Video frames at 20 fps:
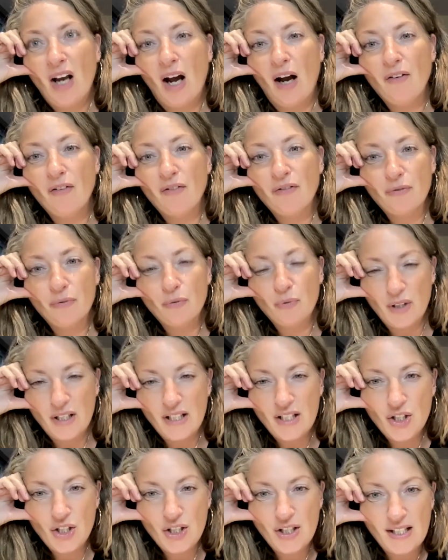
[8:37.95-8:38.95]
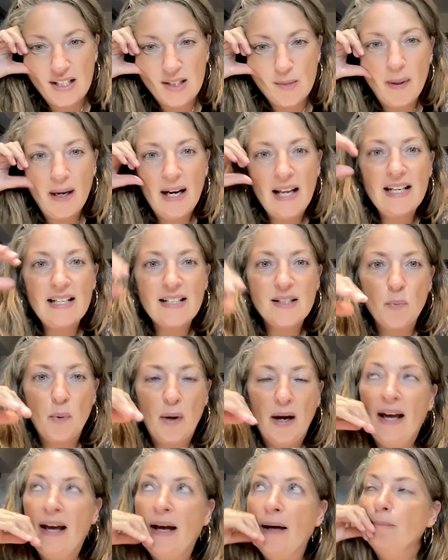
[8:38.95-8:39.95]
I've reached this place
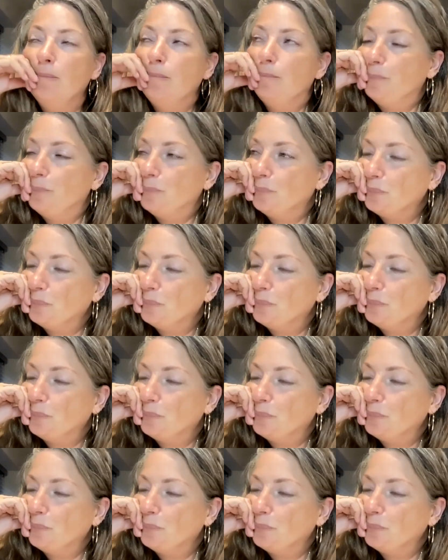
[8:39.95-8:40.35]
where